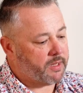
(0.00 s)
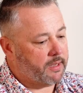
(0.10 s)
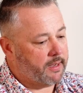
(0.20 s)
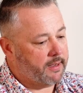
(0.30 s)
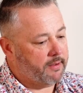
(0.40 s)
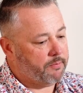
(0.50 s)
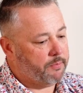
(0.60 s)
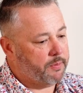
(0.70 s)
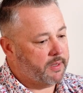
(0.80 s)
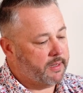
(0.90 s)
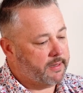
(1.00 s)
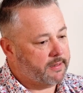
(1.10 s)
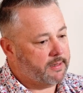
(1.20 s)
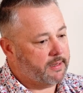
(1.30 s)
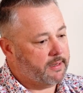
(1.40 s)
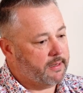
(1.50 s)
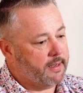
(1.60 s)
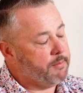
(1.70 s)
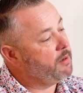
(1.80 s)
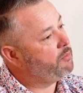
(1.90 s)
I've been
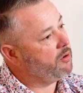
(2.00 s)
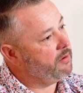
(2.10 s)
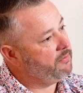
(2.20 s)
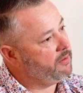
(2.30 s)
a member of